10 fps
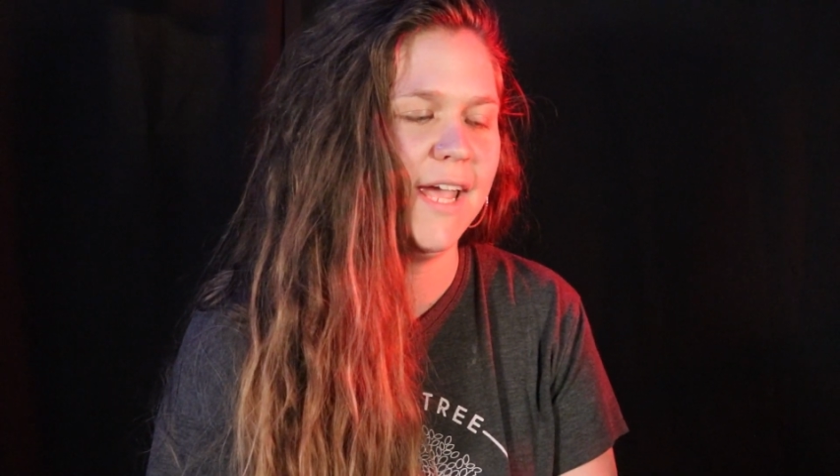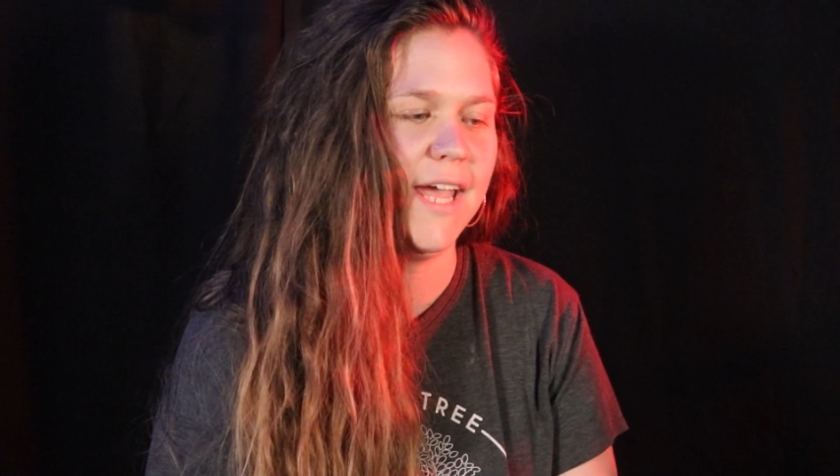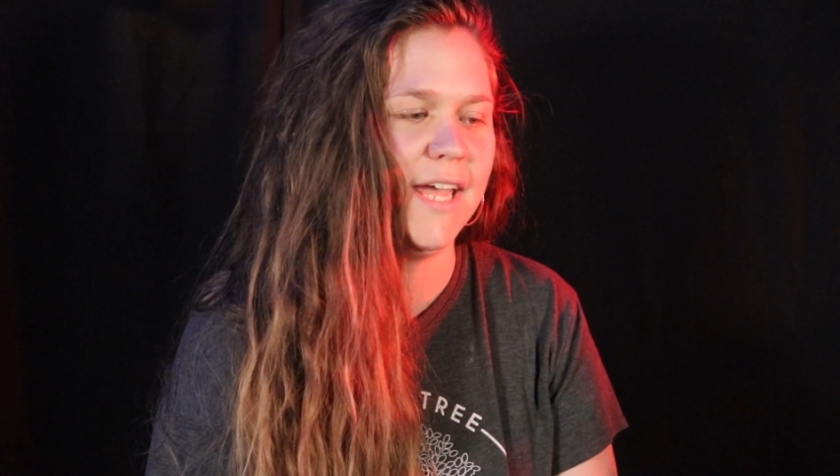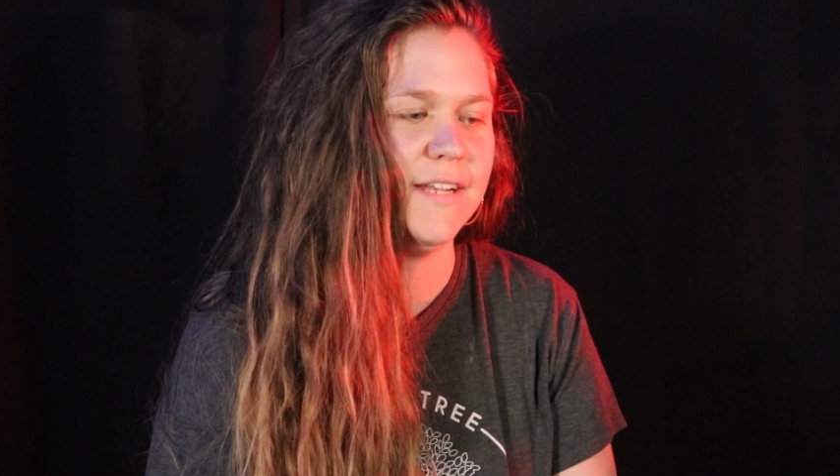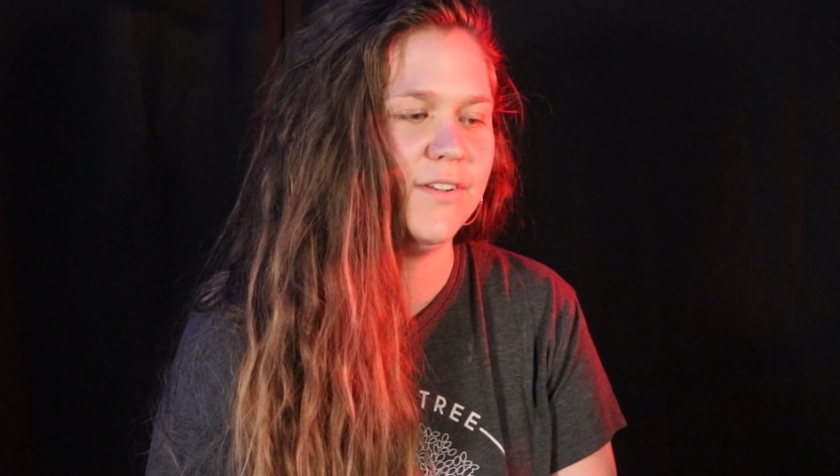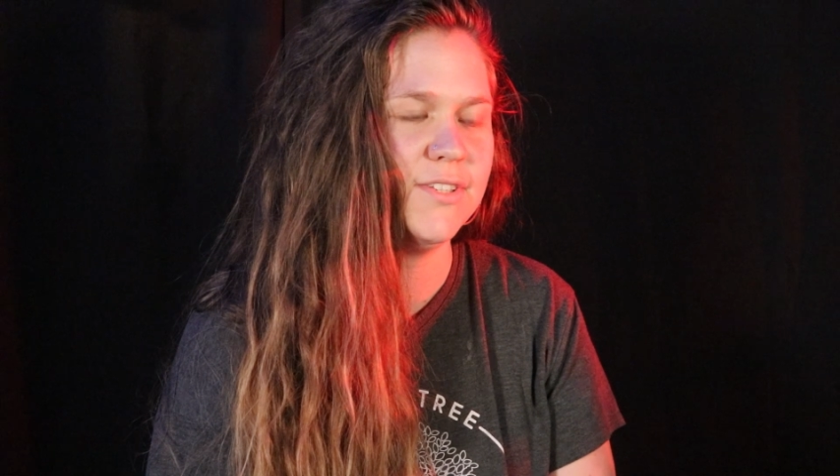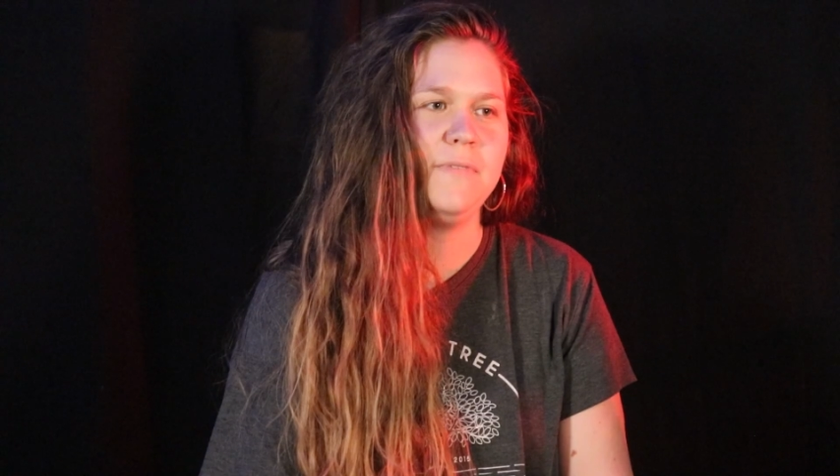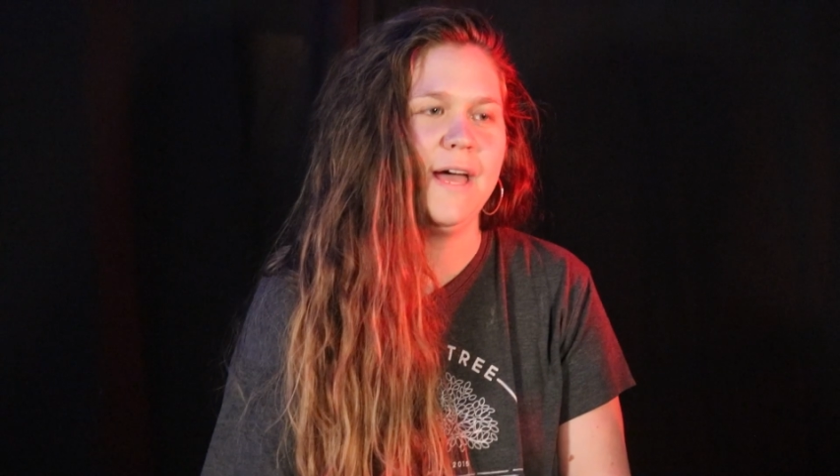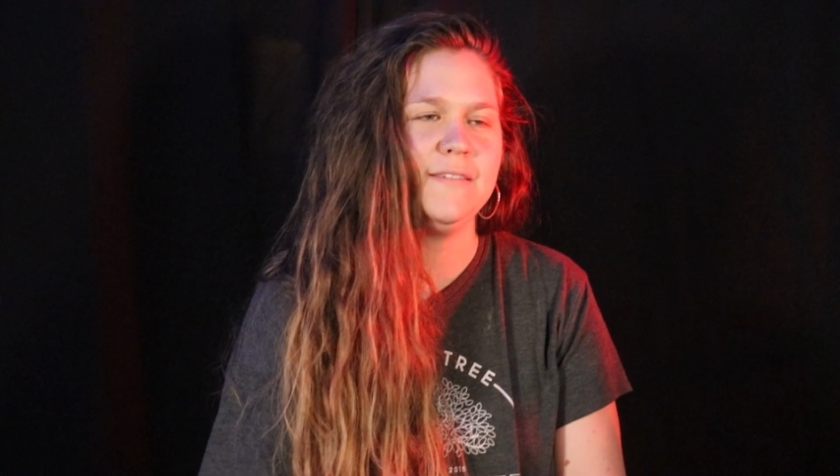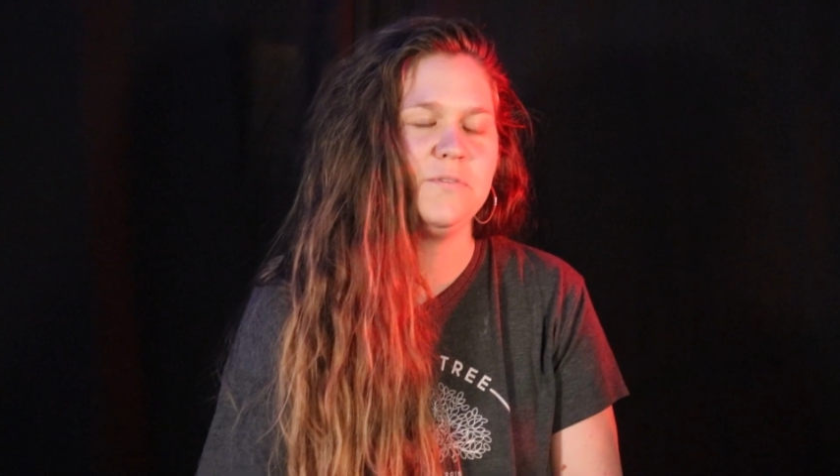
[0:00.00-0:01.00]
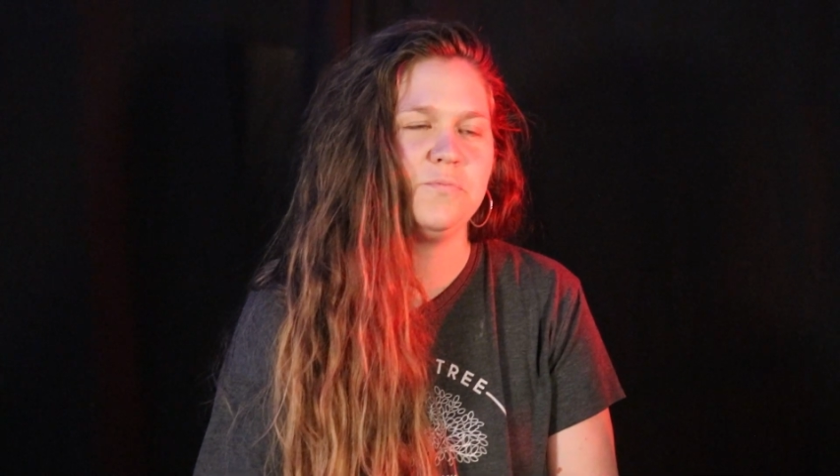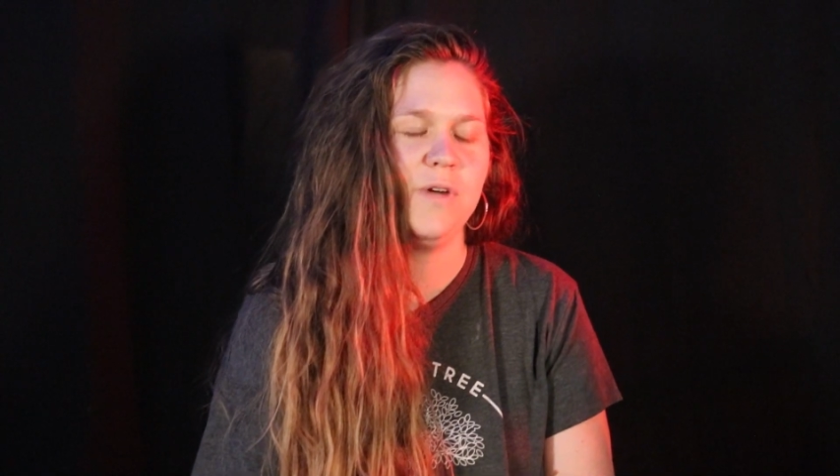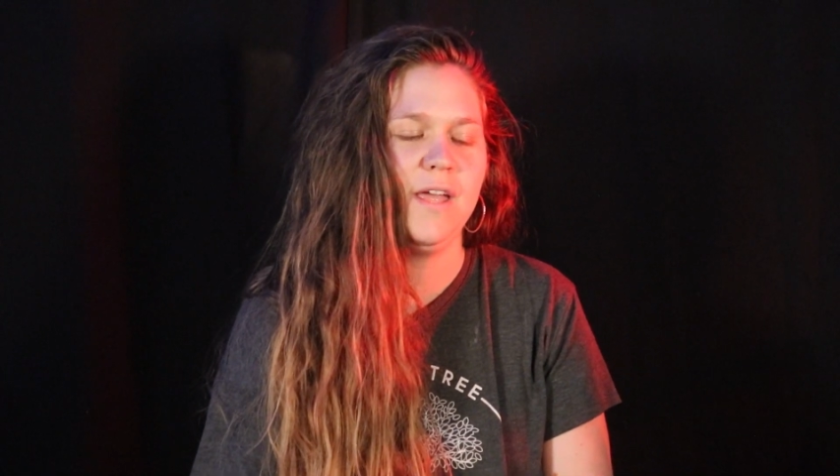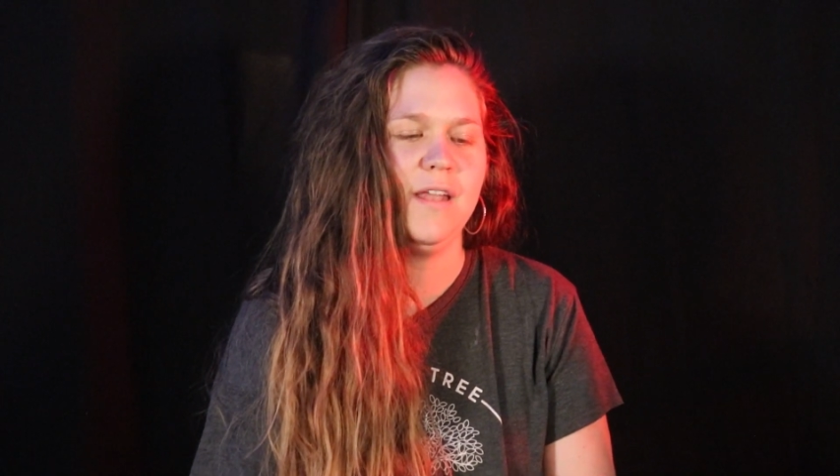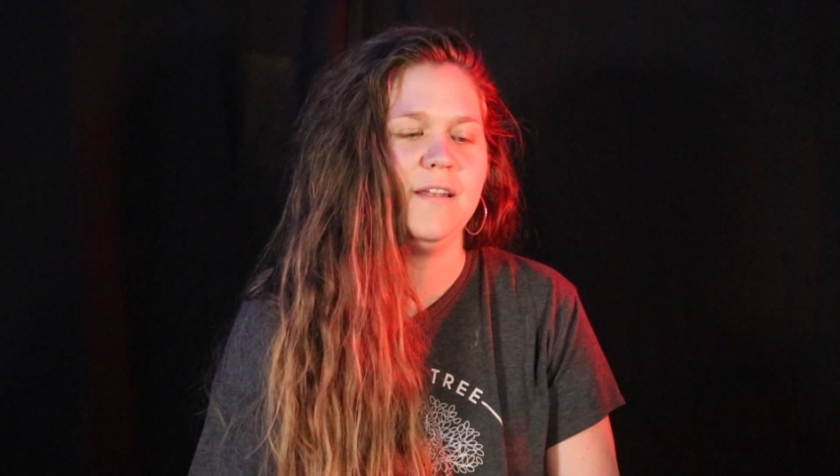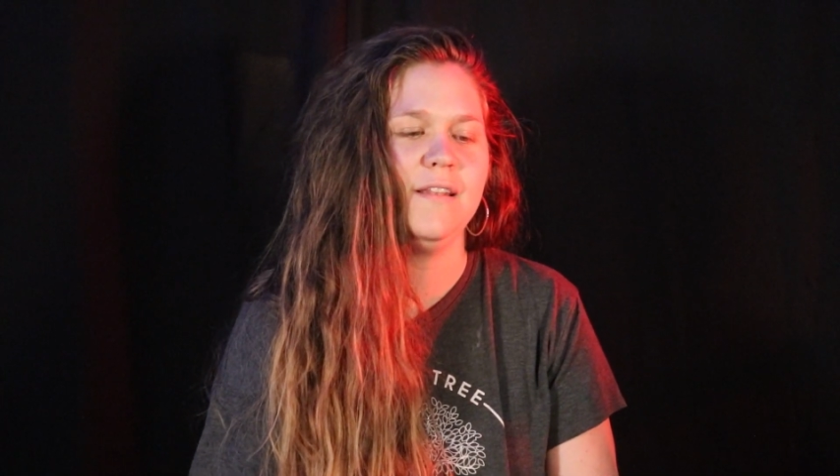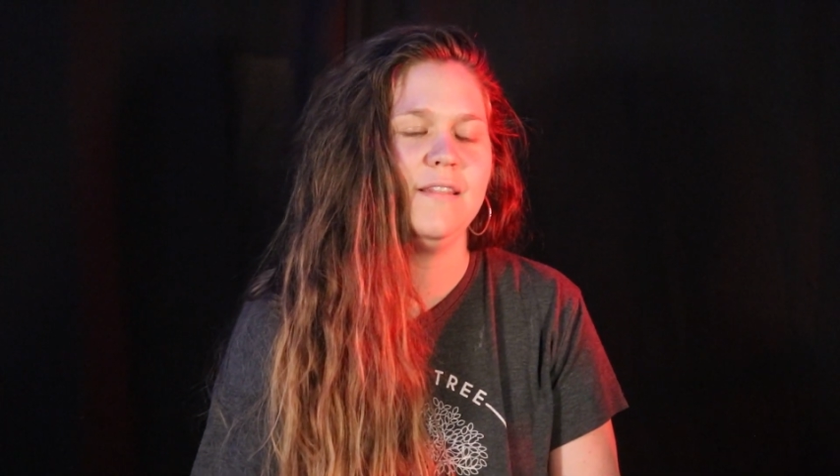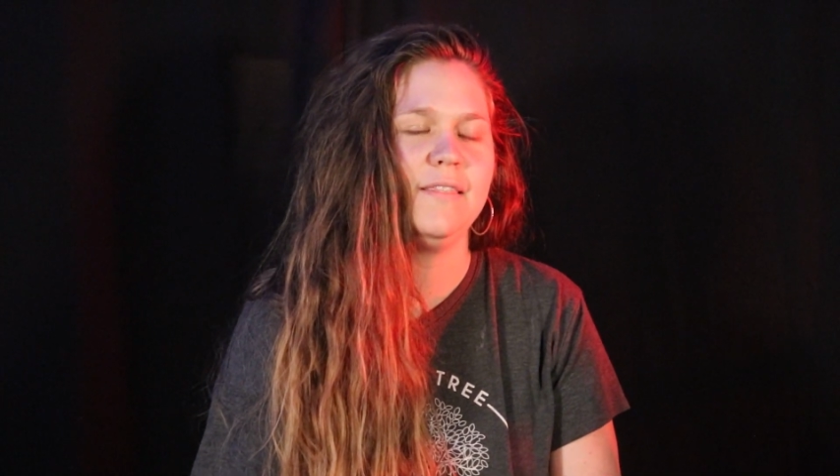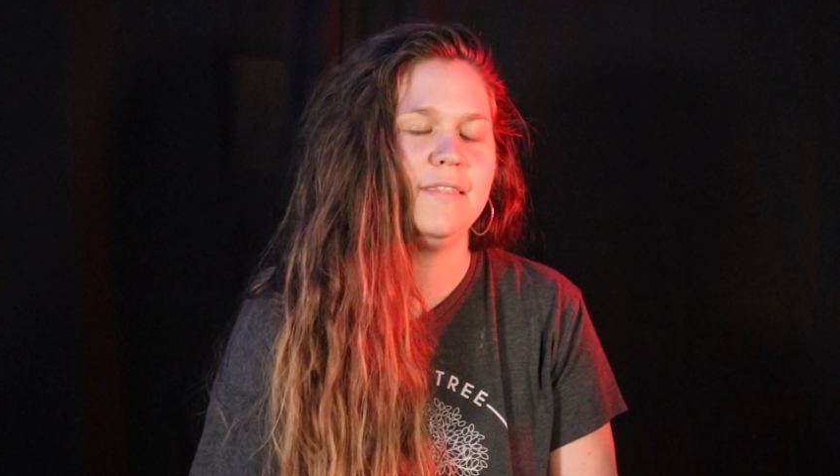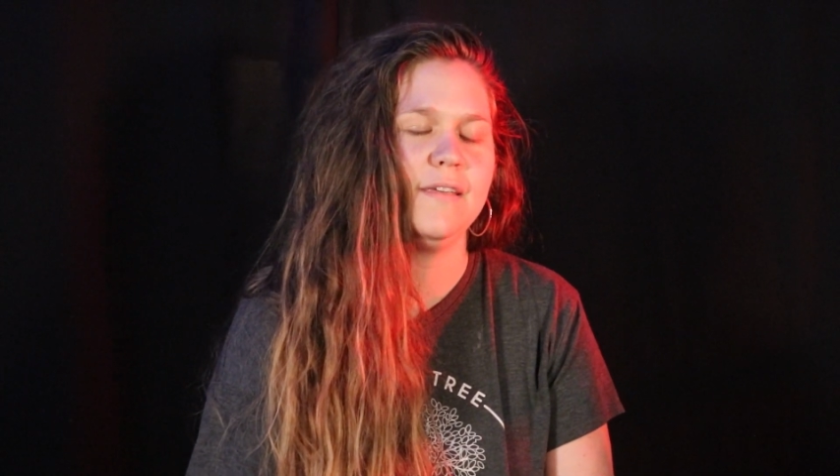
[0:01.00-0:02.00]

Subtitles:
And that's when